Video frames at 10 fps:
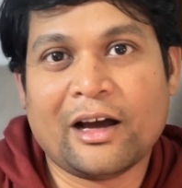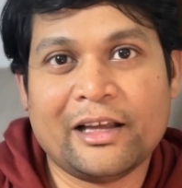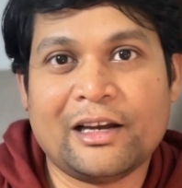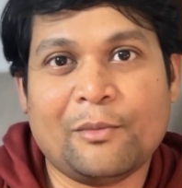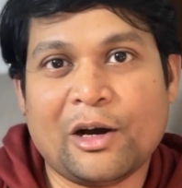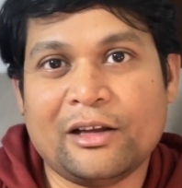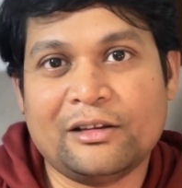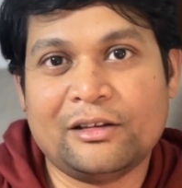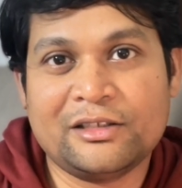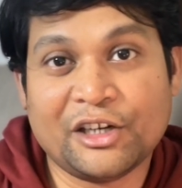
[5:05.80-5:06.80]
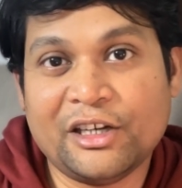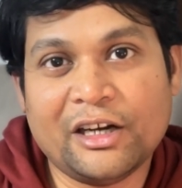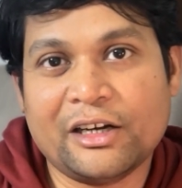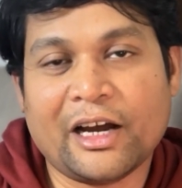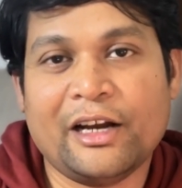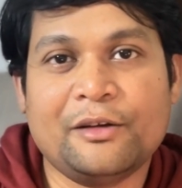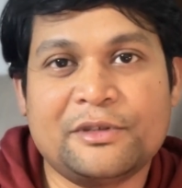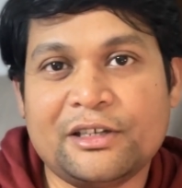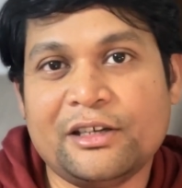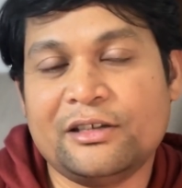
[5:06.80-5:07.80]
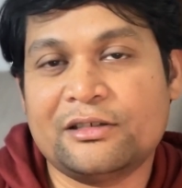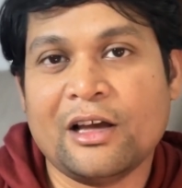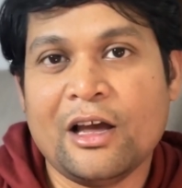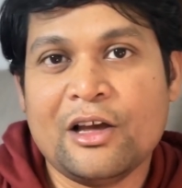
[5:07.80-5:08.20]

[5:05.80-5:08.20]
Hyderabad, Chandigarh kind of cities.